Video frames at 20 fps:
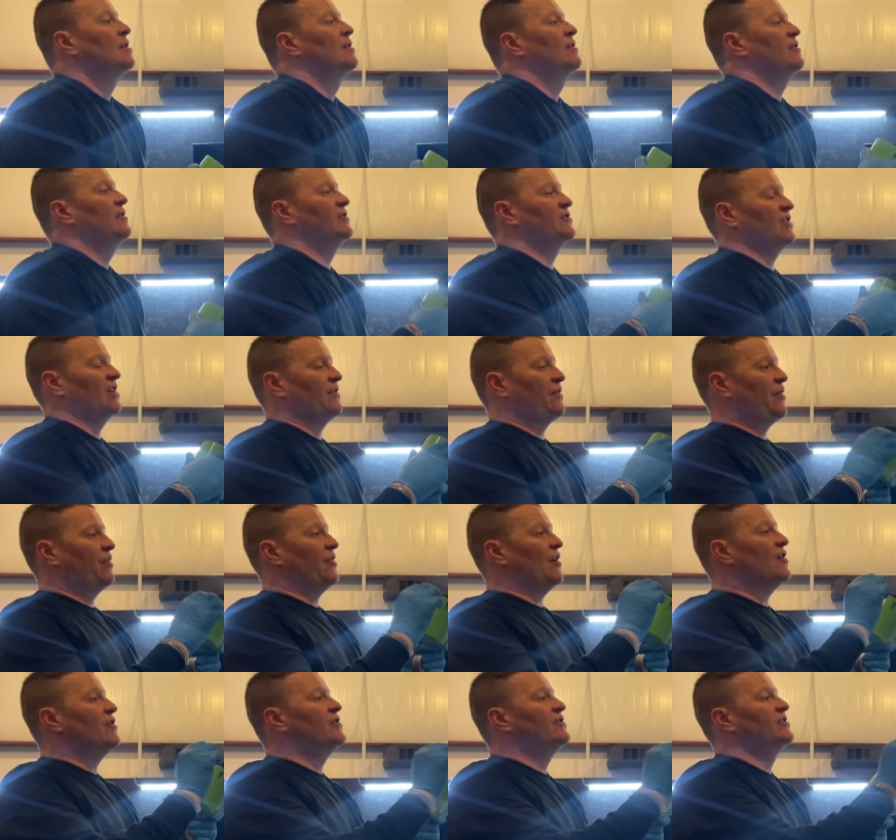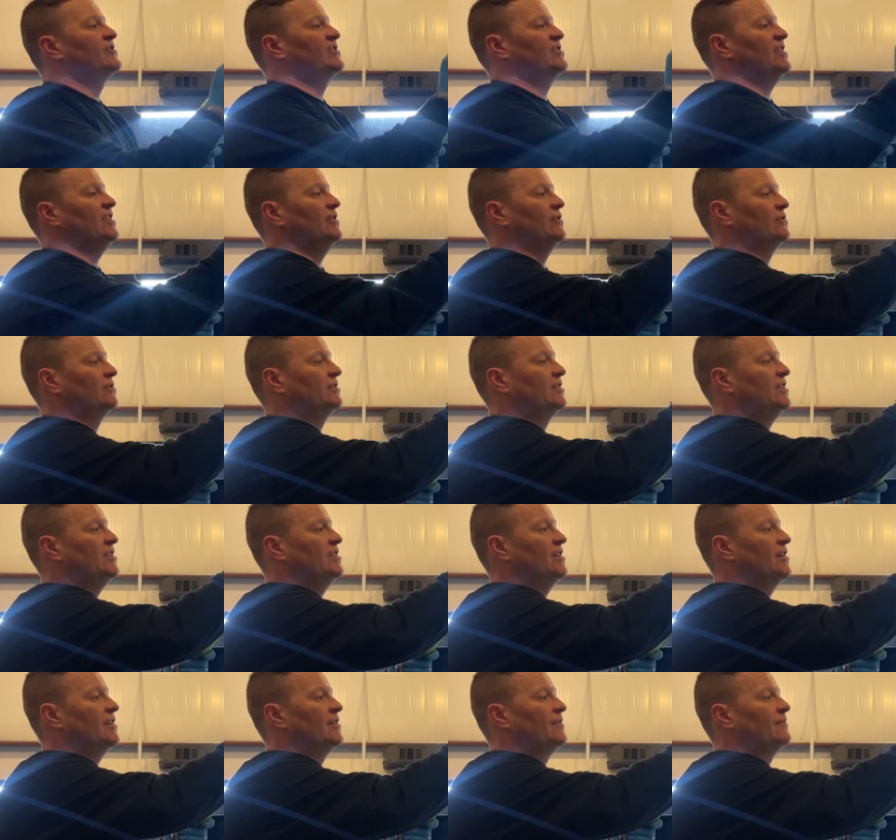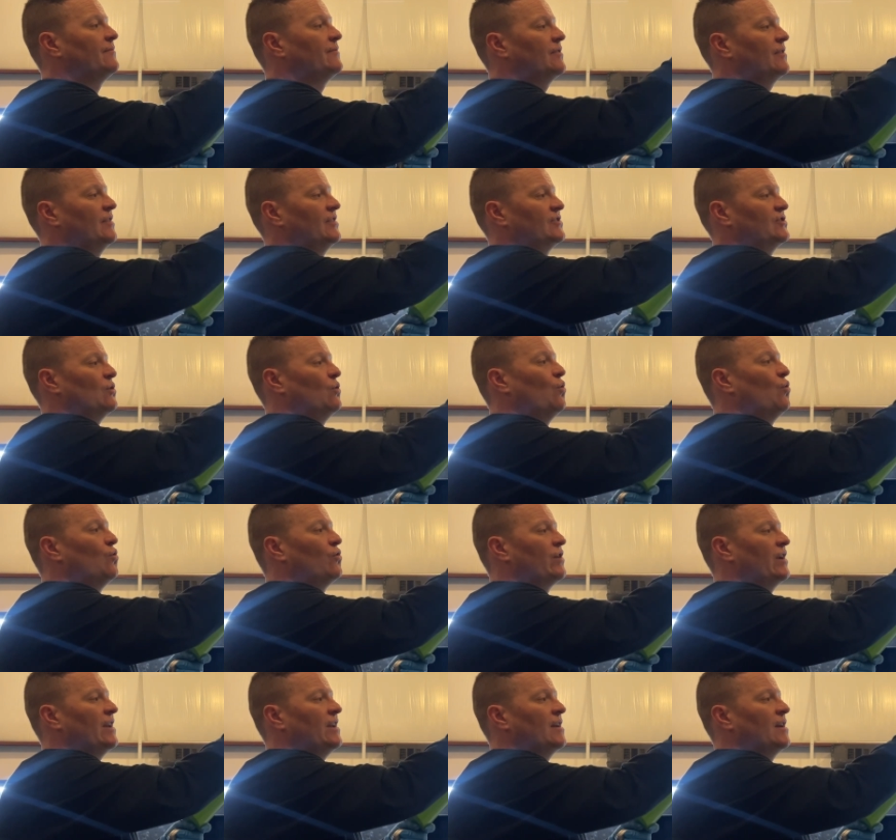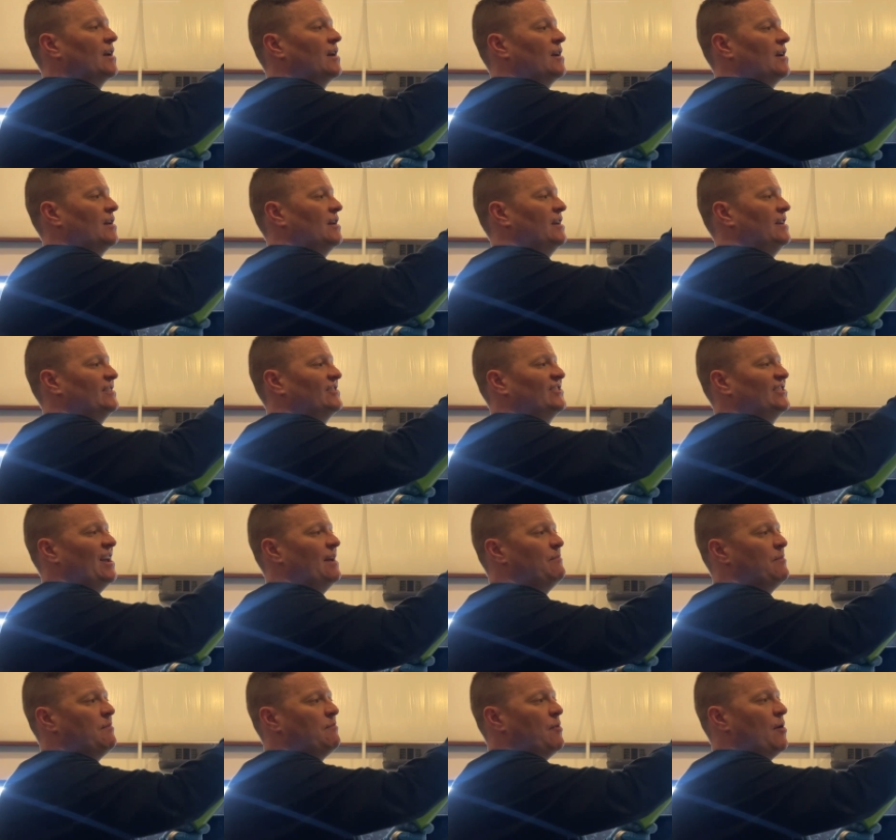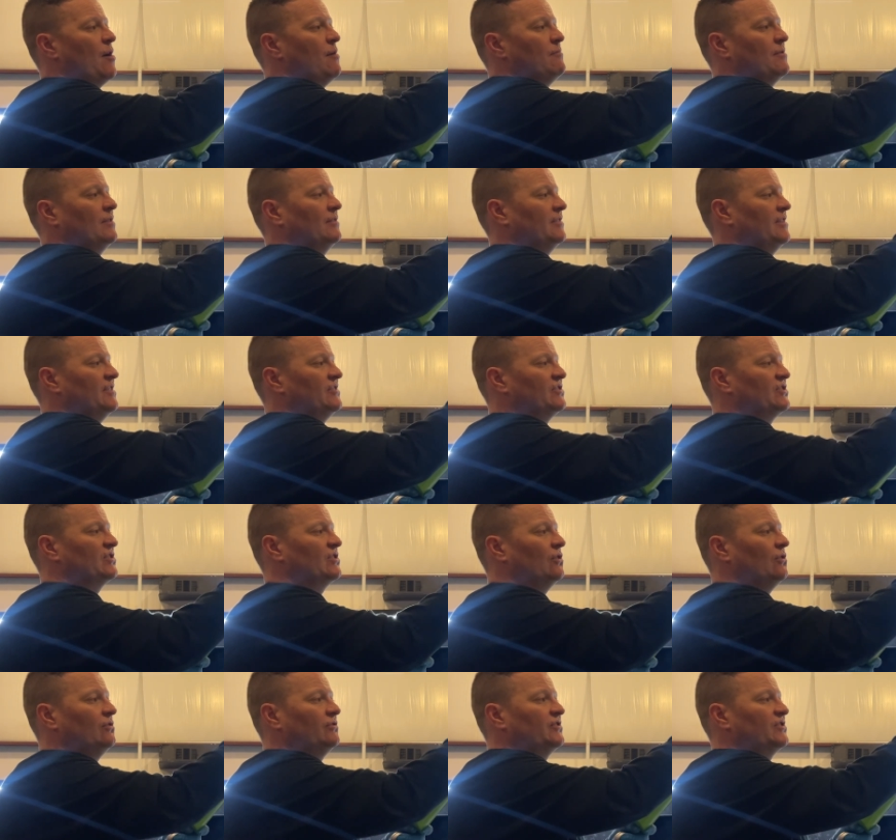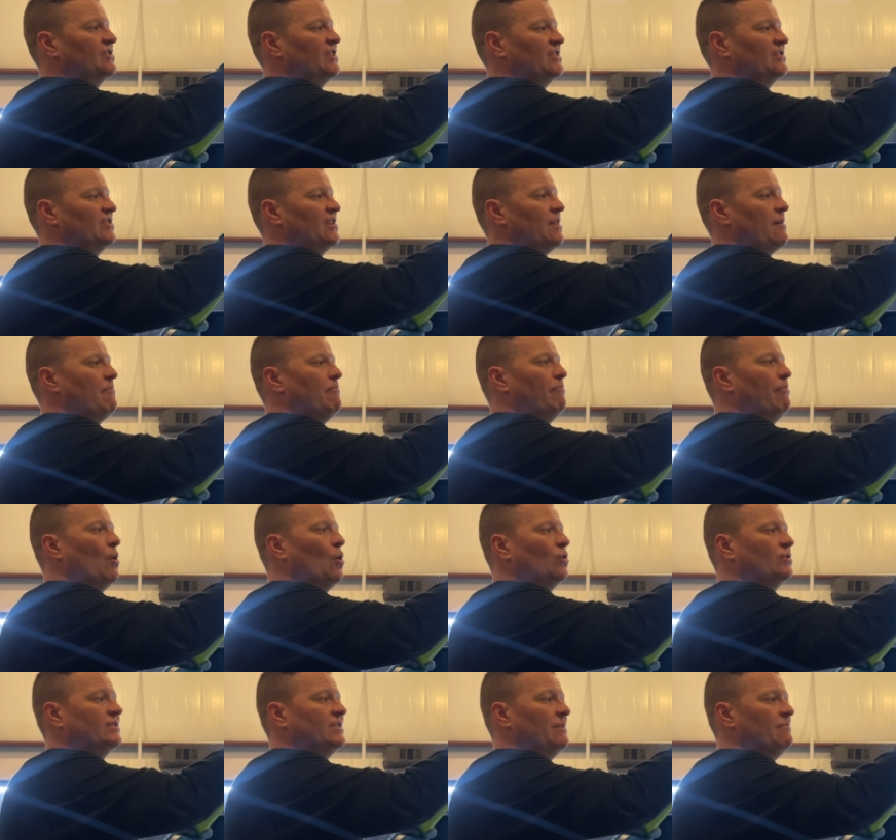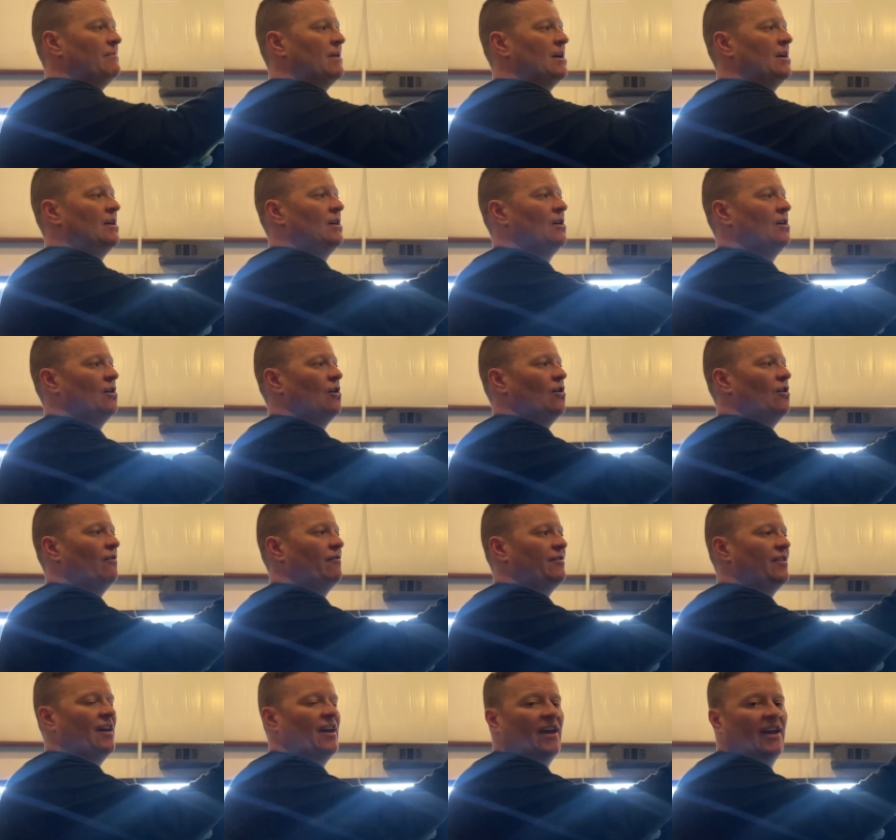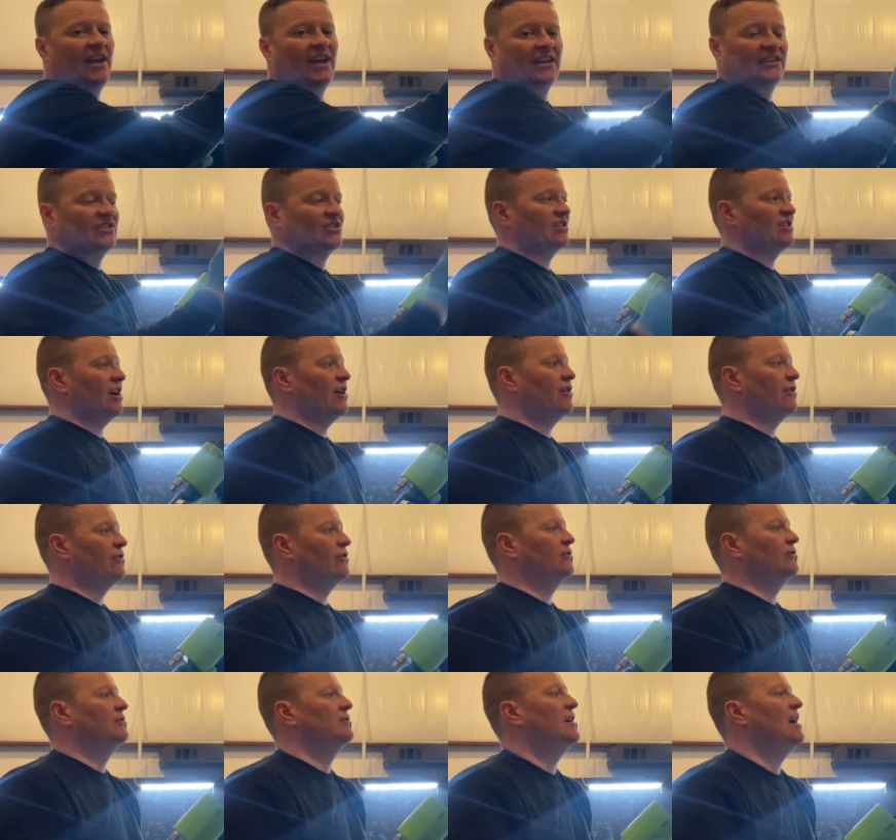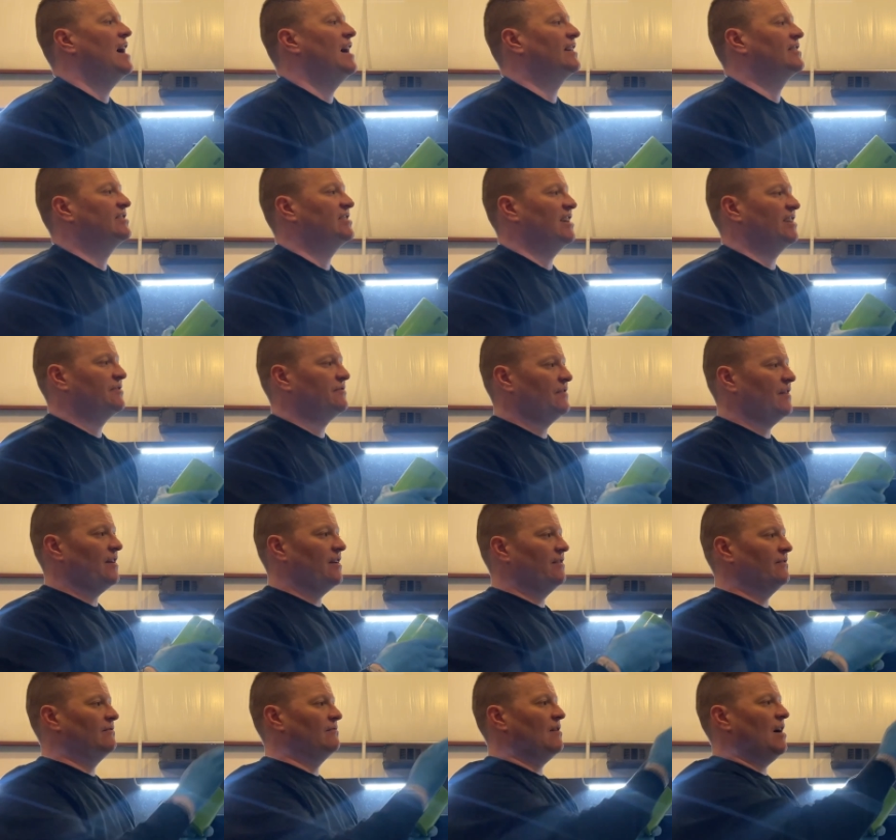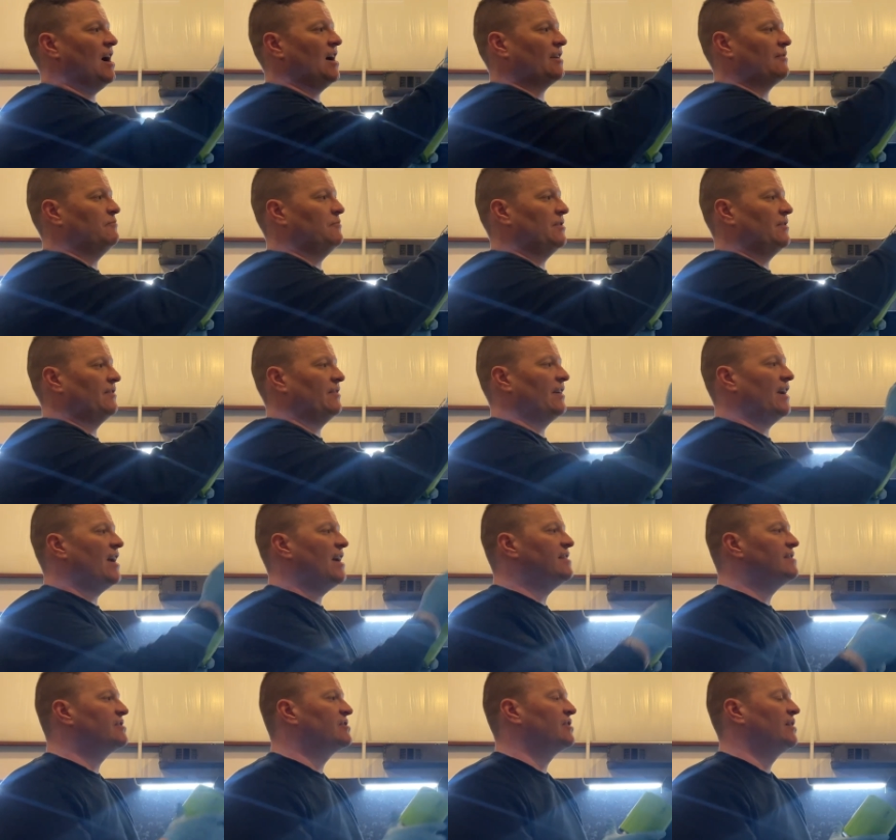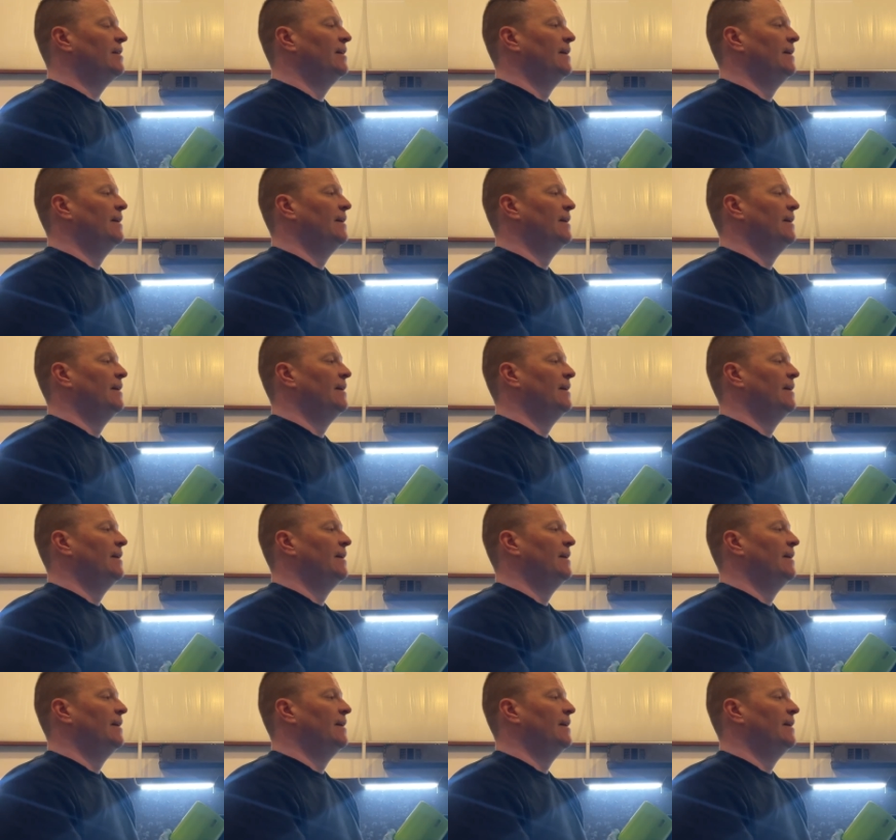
There's a third seal here. This O-ring, semi-permanently installed, sits at the bottom of the external access fitting Acme threads.